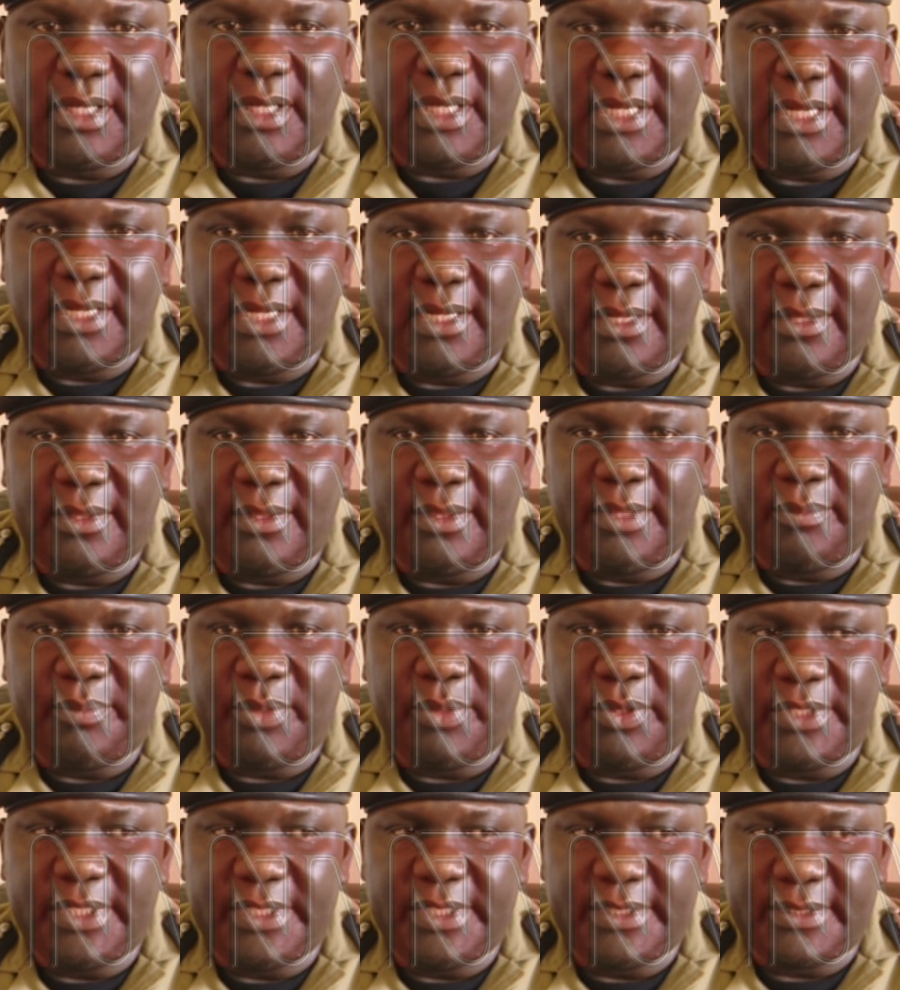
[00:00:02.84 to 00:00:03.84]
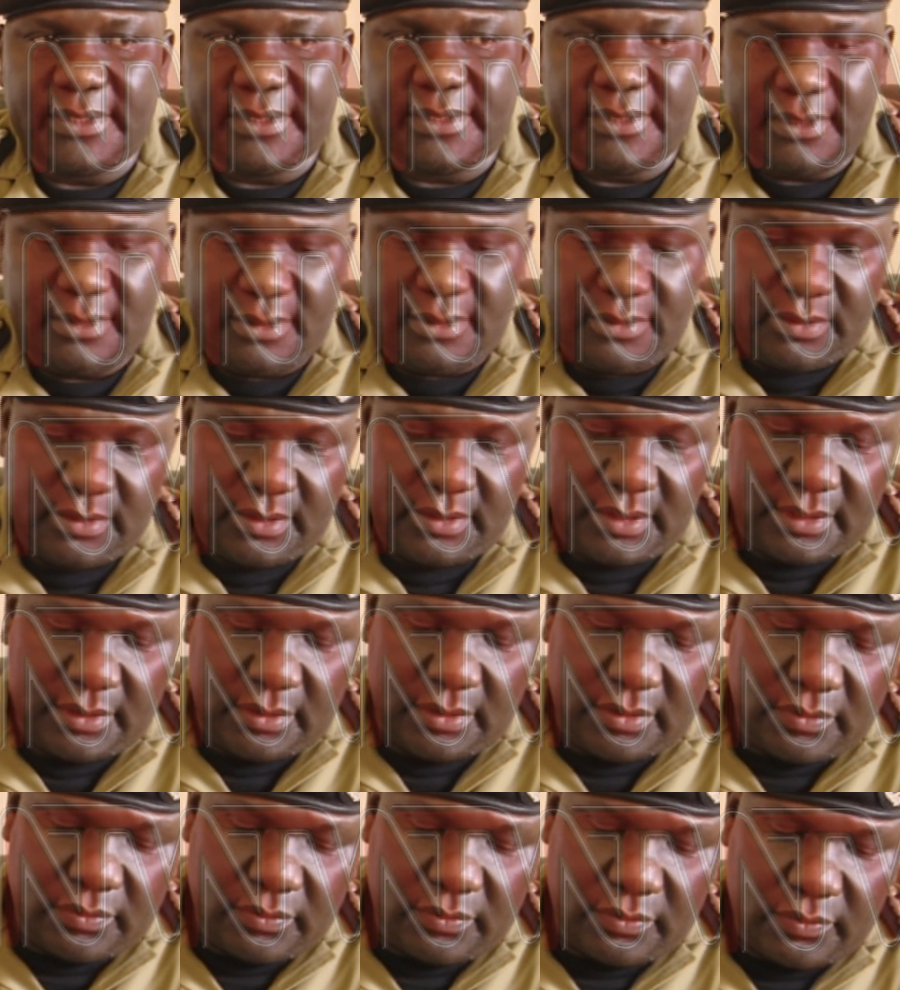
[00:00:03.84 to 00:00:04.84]
Uh, the police, uh,
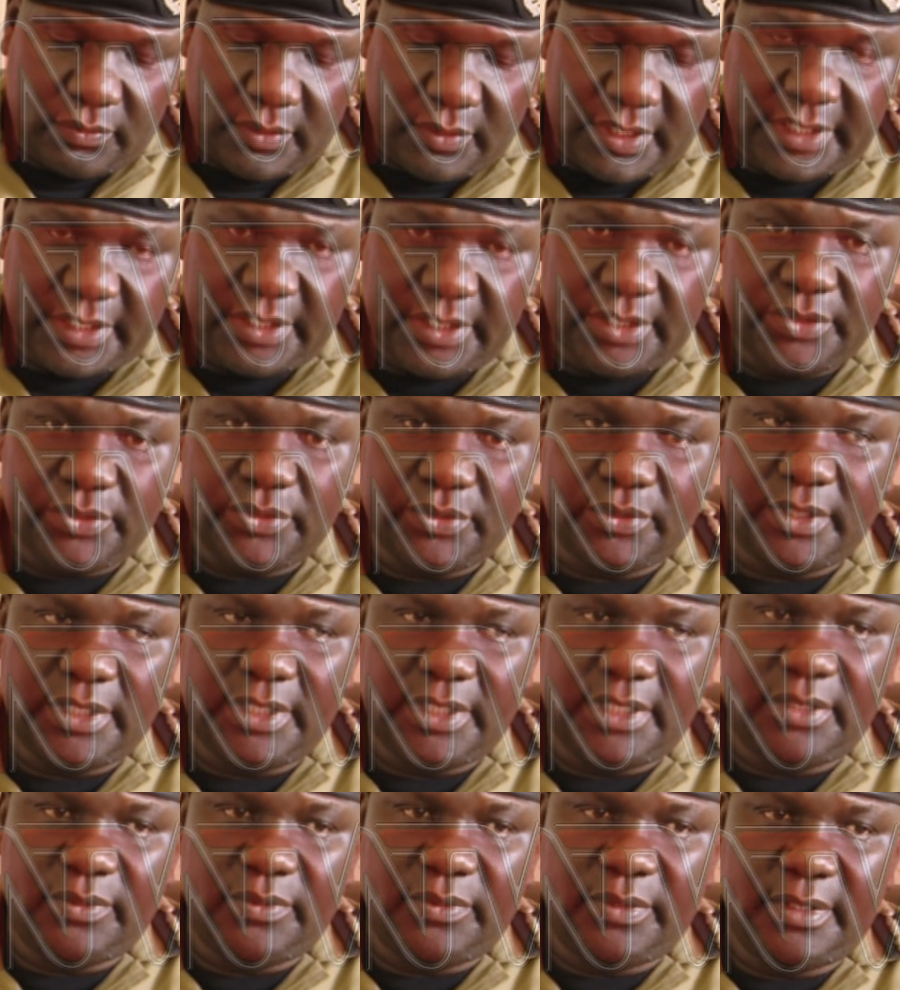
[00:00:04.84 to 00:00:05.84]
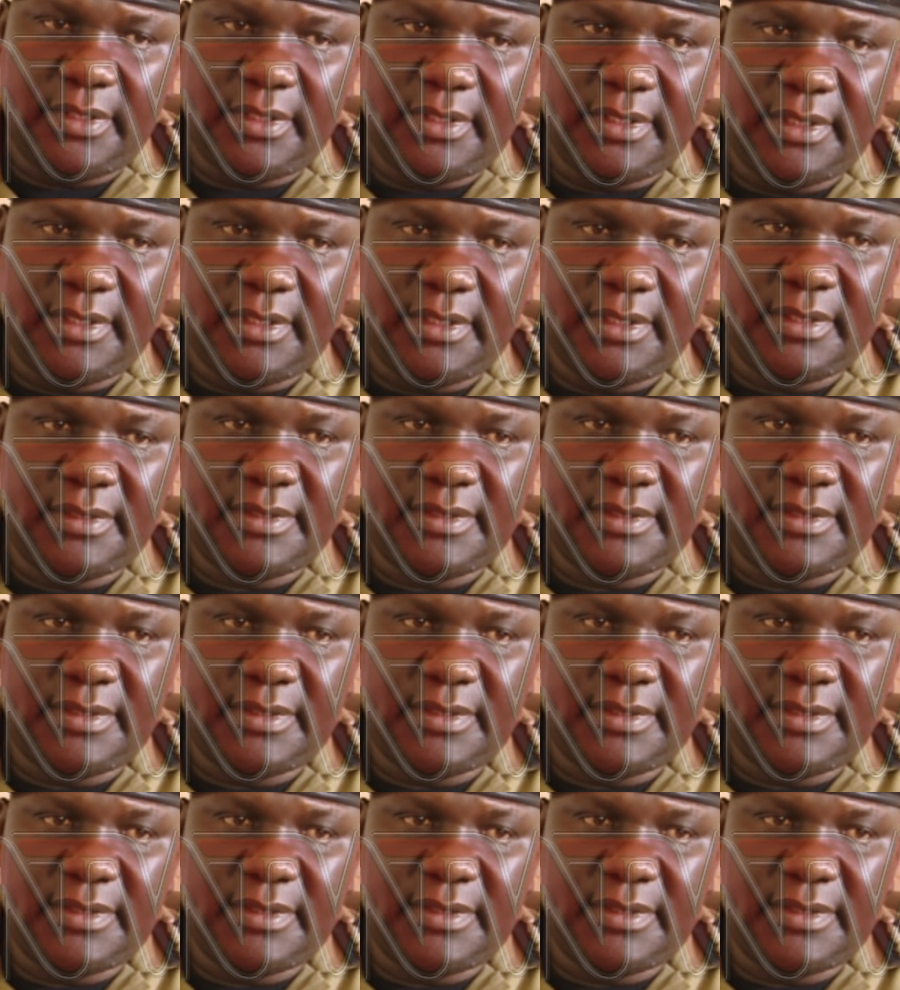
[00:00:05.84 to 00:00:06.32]
working together with the